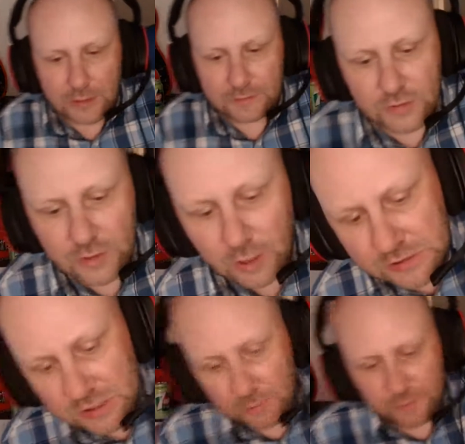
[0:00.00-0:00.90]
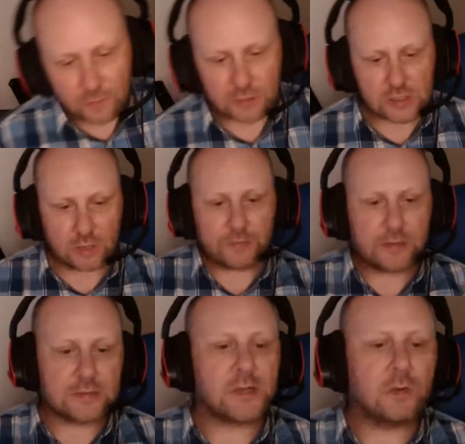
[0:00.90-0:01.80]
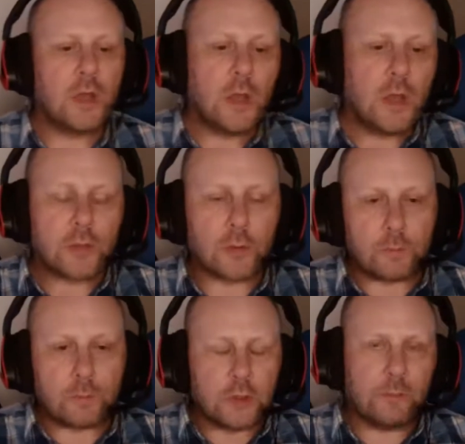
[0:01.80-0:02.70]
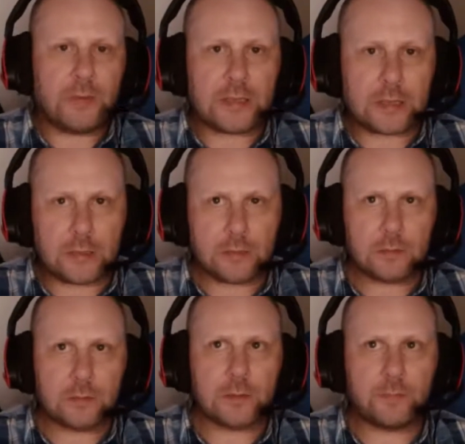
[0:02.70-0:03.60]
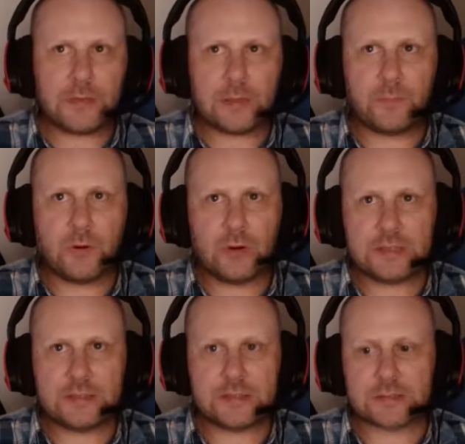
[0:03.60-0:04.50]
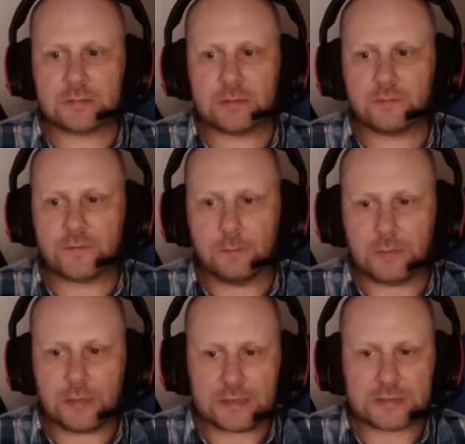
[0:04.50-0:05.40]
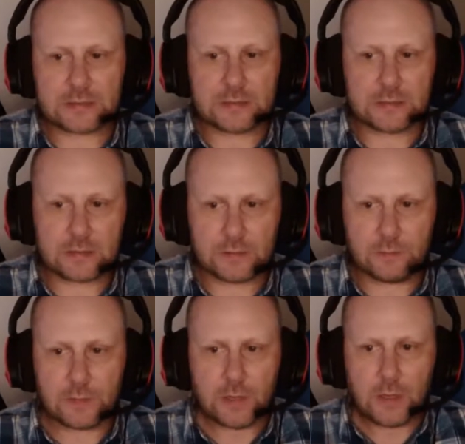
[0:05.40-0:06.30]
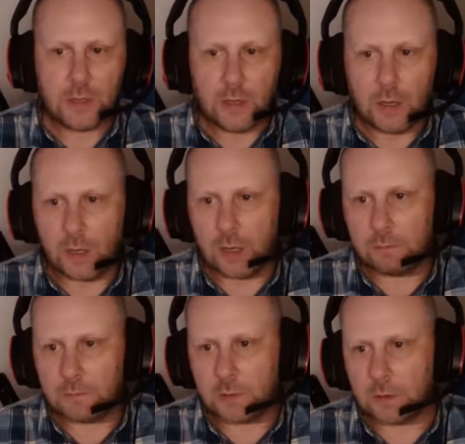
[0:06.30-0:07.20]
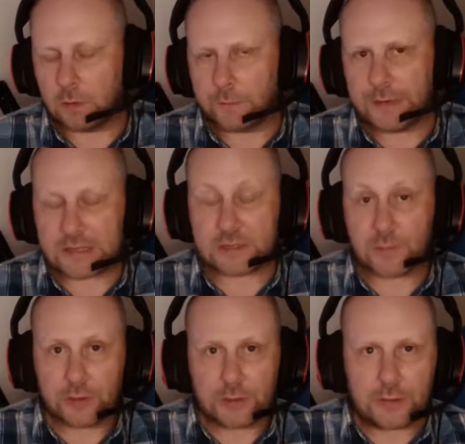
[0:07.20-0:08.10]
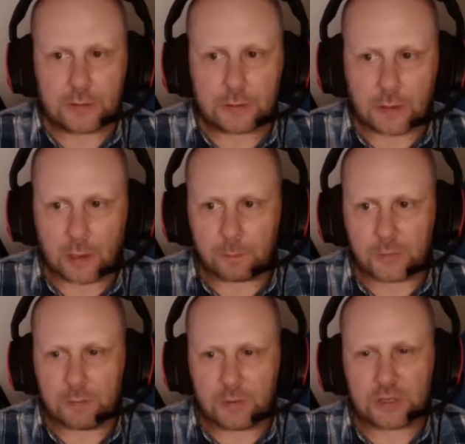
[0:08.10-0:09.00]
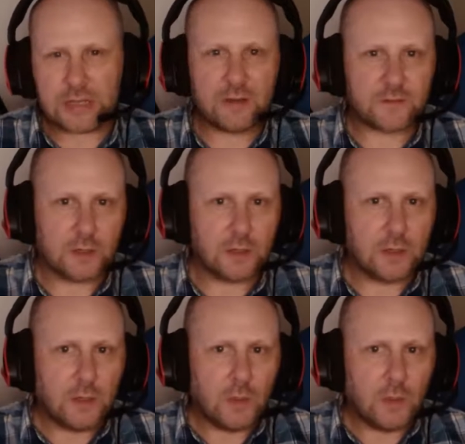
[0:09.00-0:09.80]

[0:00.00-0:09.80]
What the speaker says: done the go sober for October thing. So the big point is for me is going to come not next Monday, but the Monday after,